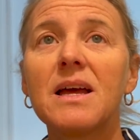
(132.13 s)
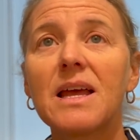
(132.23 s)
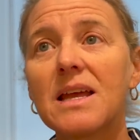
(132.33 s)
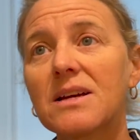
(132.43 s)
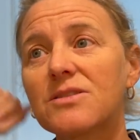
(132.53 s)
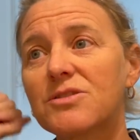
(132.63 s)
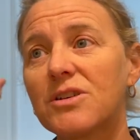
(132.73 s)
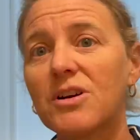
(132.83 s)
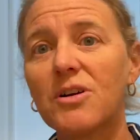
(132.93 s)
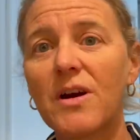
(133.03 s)

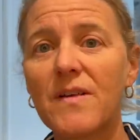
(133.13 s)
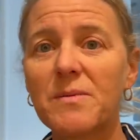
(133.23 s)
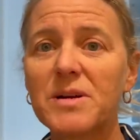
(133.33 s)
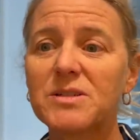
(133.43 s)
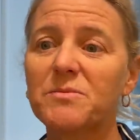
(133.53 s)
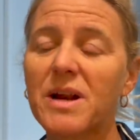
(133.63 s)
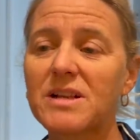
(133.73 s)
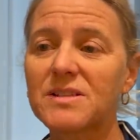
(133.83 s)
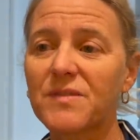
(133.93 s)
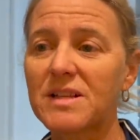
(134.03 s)
Andrew, and then a bunch of
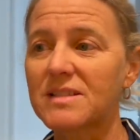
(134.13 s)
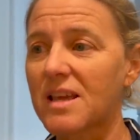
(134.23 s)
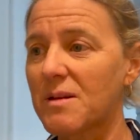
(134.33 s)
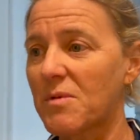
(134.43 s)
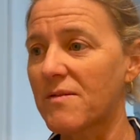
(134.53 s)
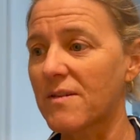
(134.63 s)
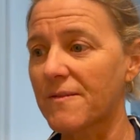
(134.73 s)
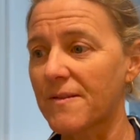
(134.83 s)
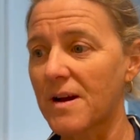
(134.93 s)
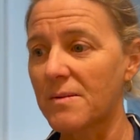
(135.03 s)
Brennan's friends came over
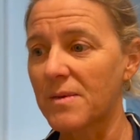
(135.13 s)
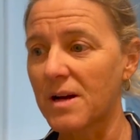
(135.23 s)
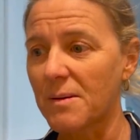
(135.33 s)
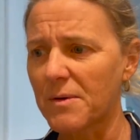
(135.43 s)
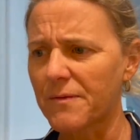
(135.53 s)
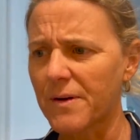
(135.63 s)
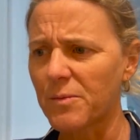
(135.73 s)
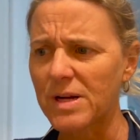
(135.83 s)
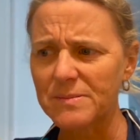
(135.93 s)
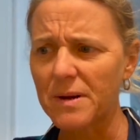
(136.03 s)
from, a couple from
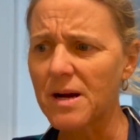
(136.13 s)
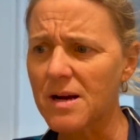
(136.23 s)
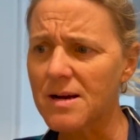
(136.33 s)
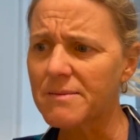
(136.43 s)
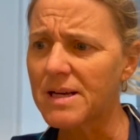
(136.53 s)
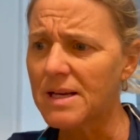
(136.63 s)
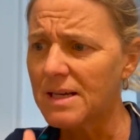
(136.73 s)
West Palm,